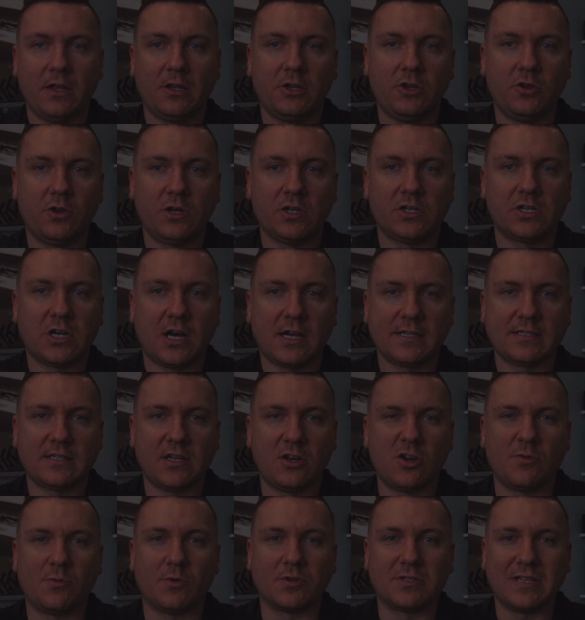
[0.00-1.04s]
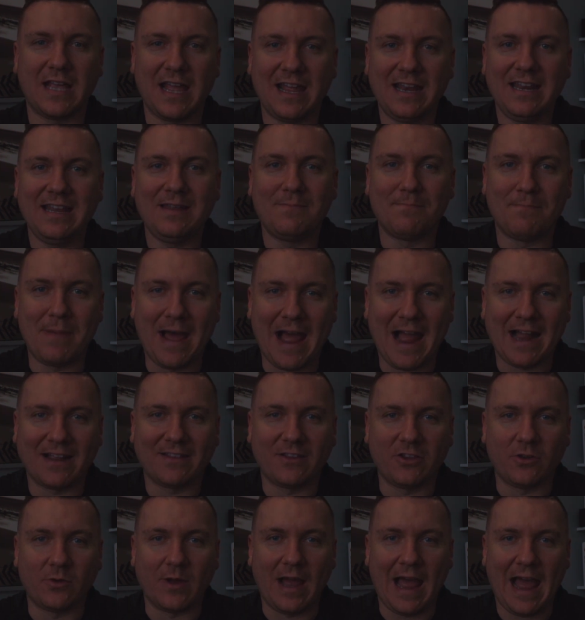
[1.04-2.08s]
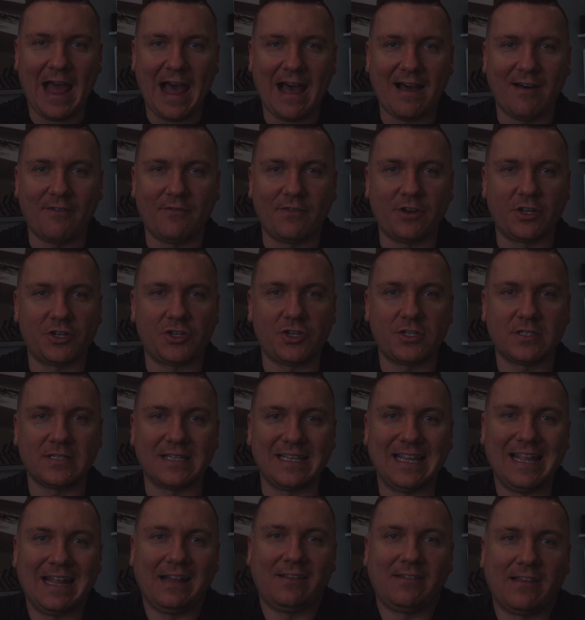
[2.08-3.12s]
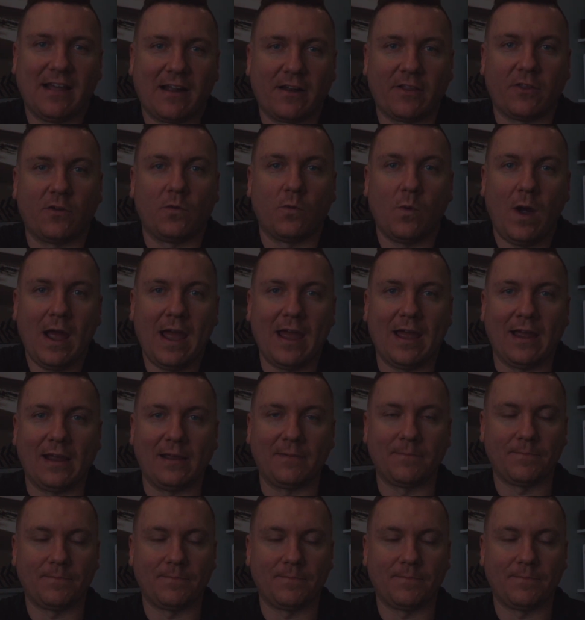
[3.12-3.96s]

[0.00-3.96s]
you can toss it in almost any bag that you have and it just gets out of the way.